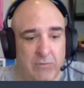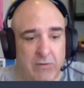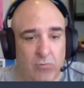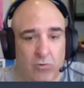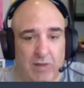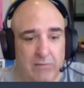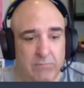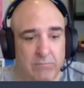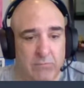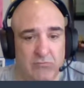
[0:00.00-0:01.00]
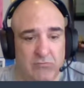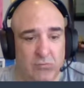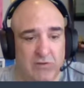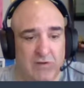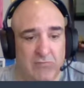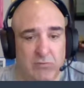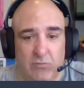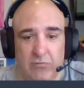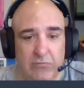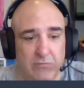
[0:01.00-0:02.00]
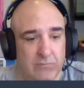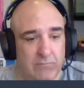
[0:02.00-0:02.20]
and they roll out a bunch of 27-year-olds.